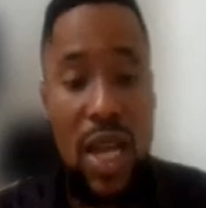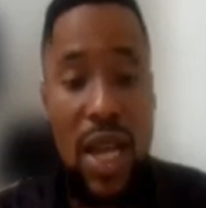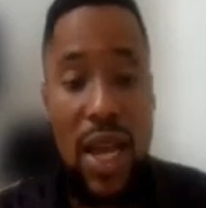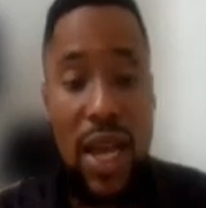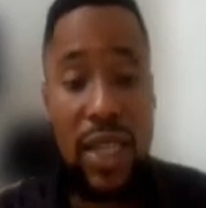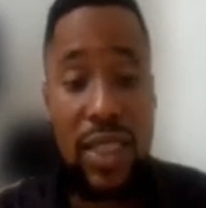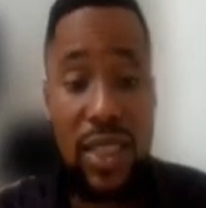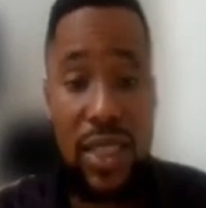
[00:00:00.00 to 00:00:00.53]

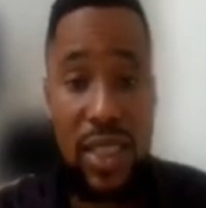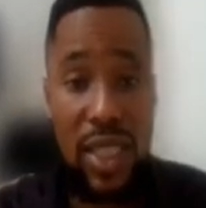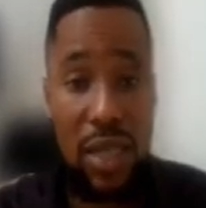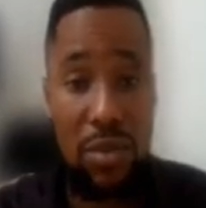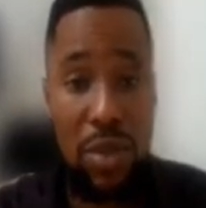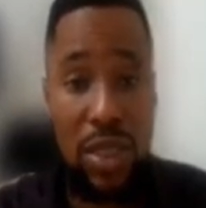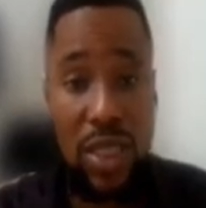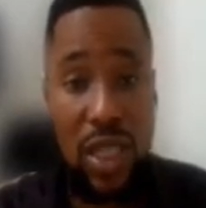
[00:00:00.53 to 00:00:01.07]
ST
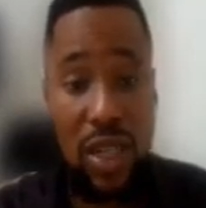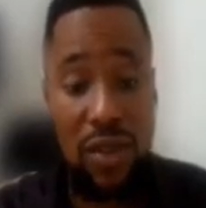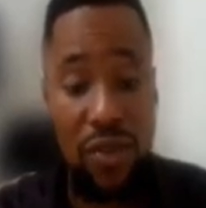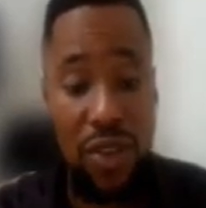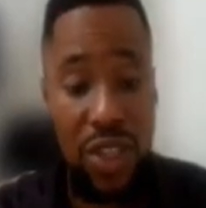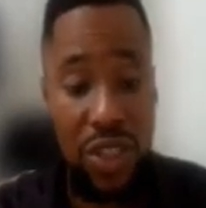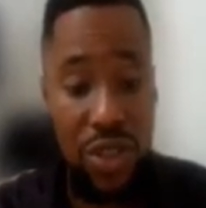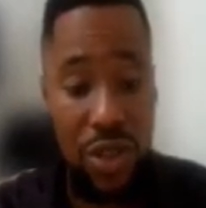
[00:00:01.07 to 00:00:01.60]
segment
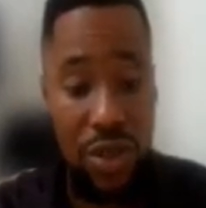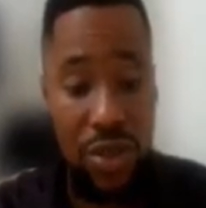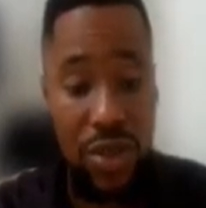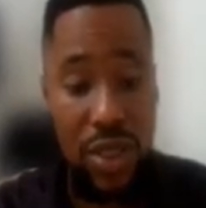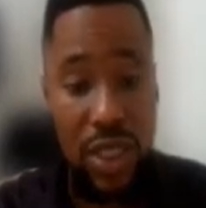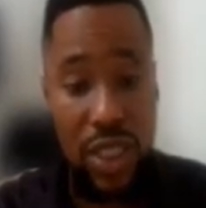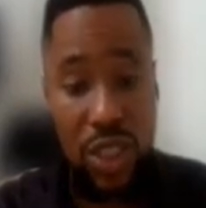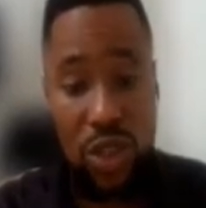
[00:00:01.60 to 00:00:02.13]
elevation
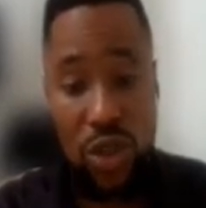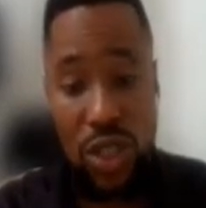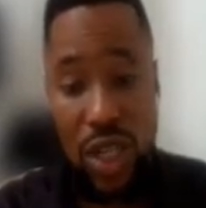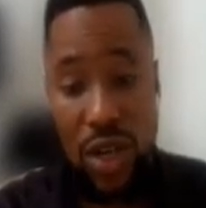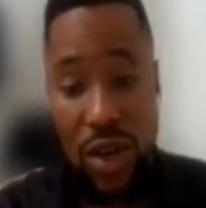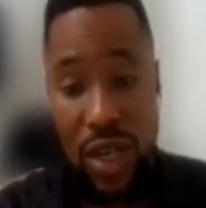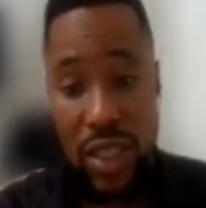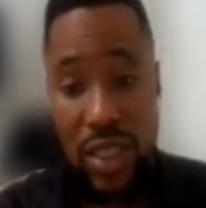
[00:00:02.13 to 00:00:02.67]
in the other
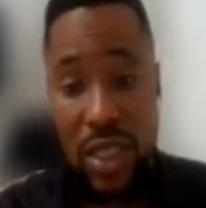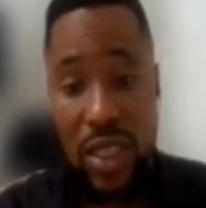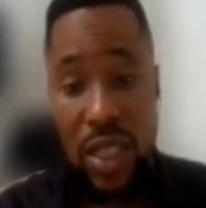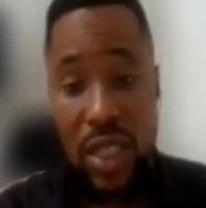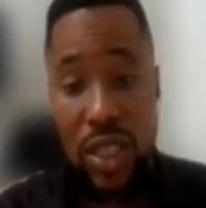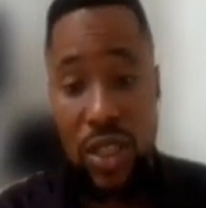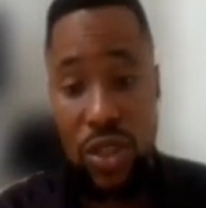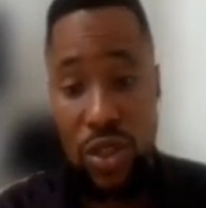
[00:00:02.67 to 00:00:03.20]
hand,
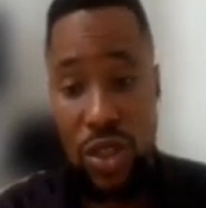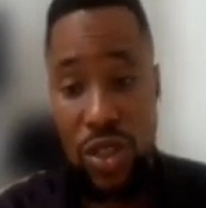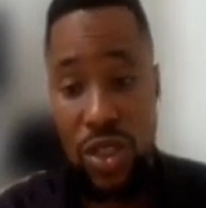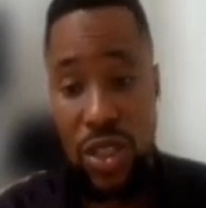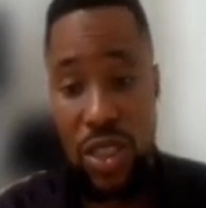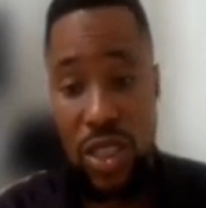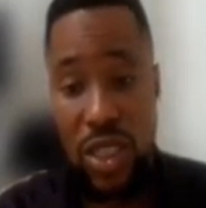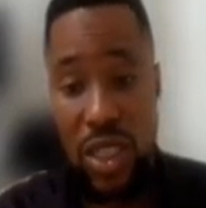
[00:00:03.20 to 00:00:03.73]
you can
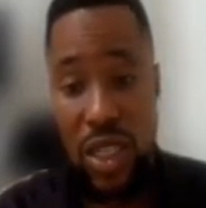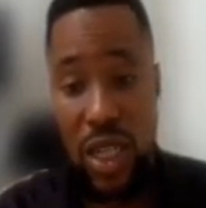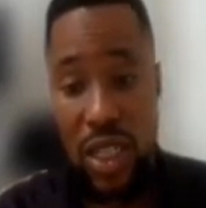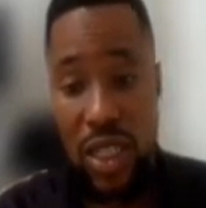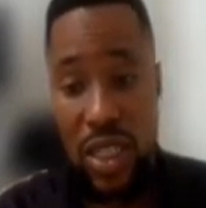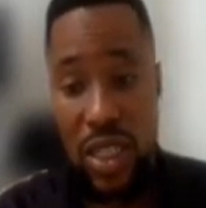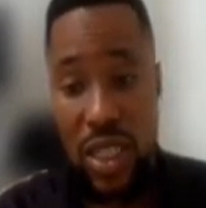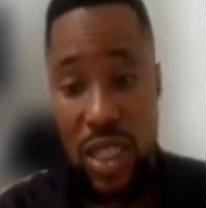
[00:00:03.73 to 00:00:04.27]
see that
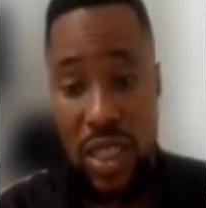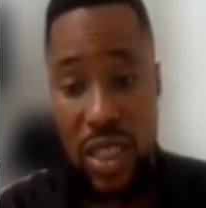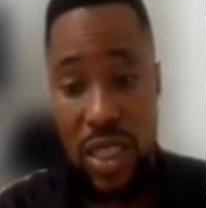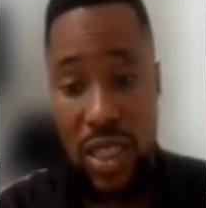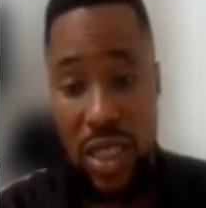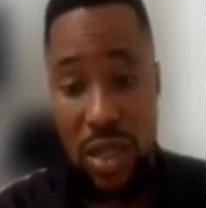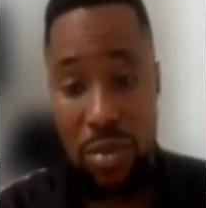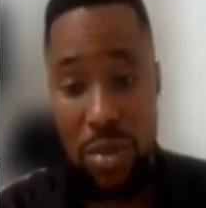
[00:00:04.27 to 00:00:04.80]
this is the ST
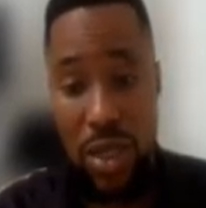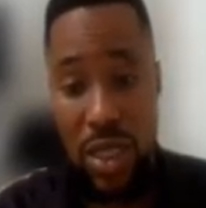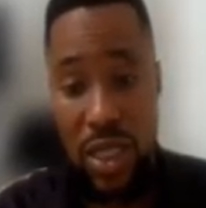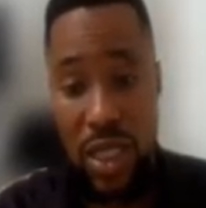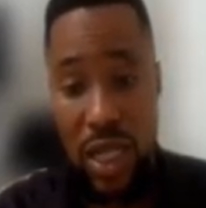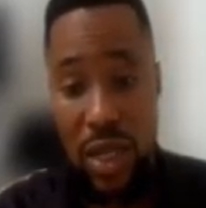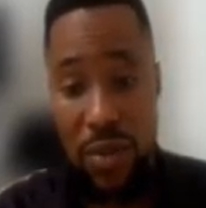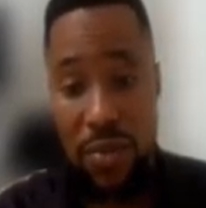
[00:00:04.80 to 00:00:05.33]
segment
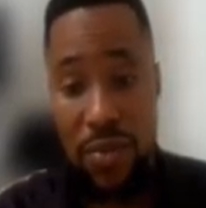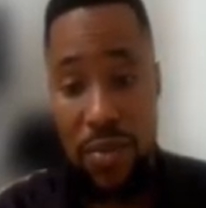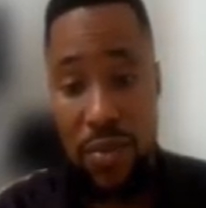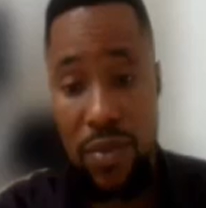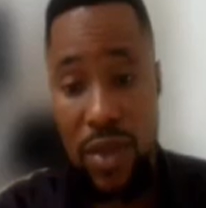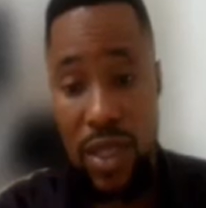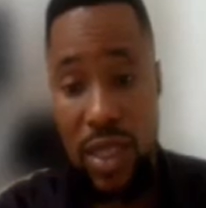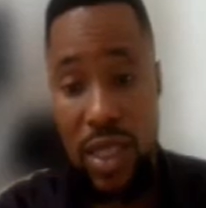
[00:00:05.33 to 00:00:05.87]
here.
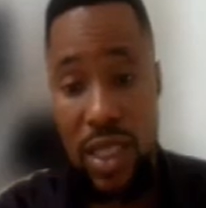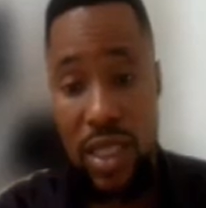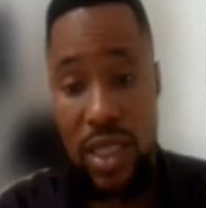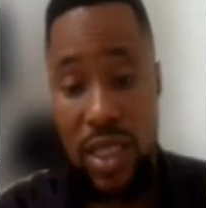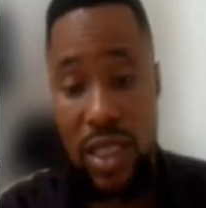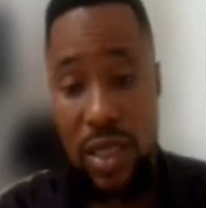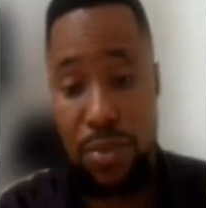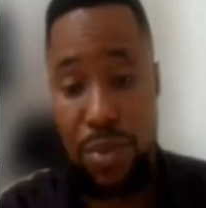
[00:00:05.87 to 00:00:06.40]
This is a
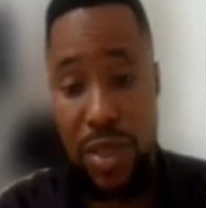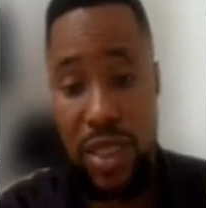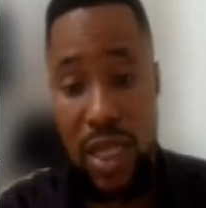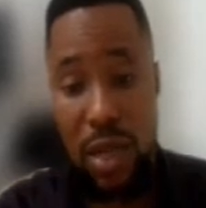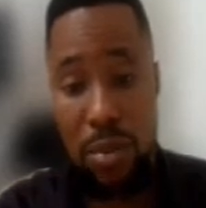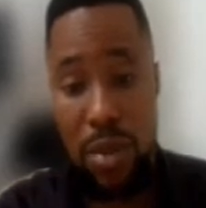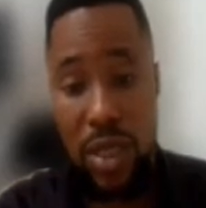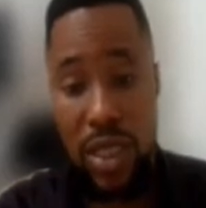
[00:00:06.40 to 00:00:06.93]
TP
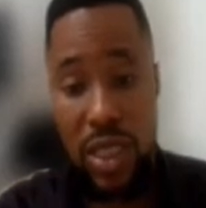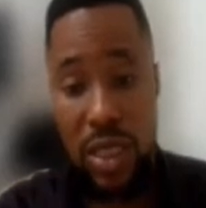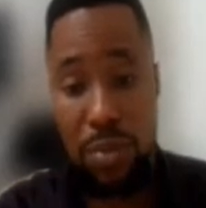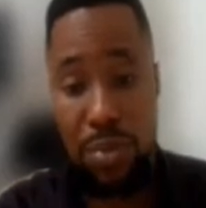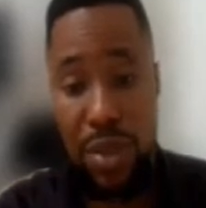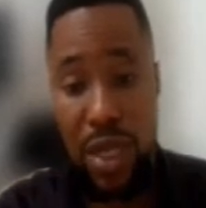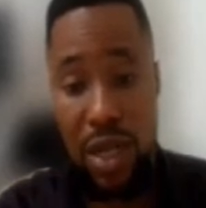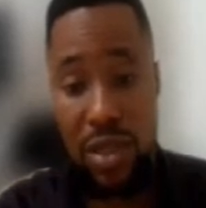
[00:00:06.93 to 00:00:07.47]
segment, this is a
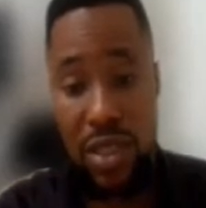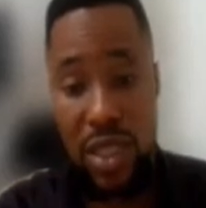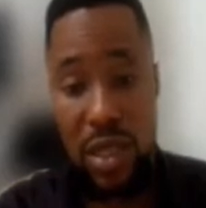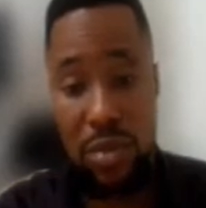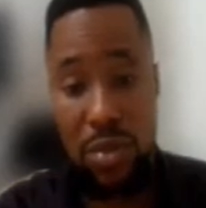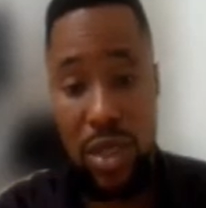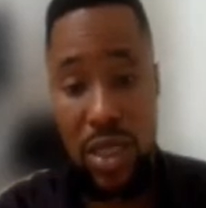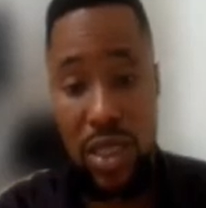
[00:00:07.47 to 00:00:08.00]
PR
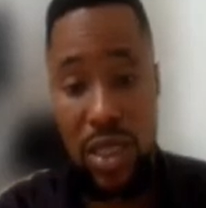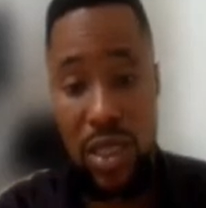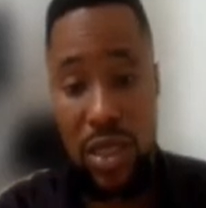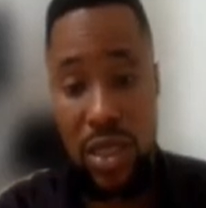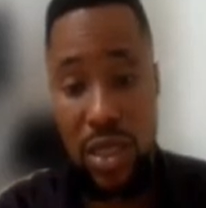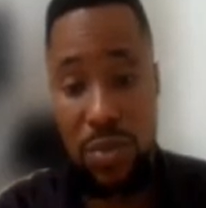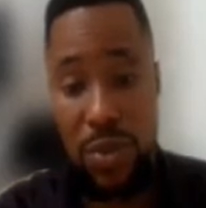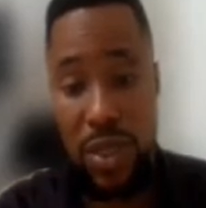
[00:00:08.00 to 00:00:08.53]
segment,
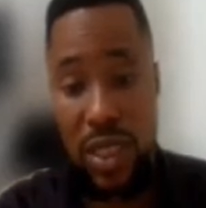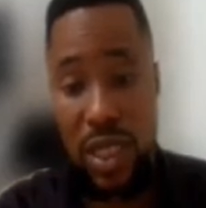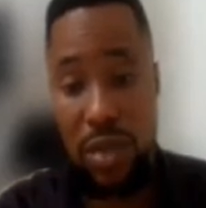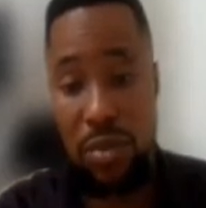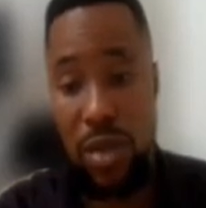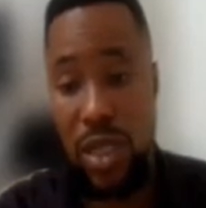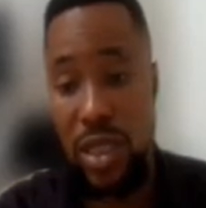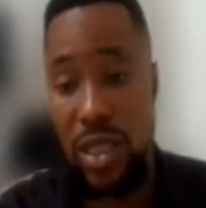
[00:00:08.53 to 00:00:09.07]
TP
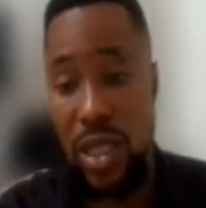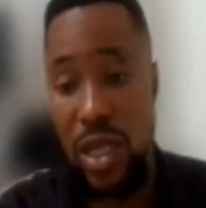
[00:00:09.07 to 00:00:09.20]
segment,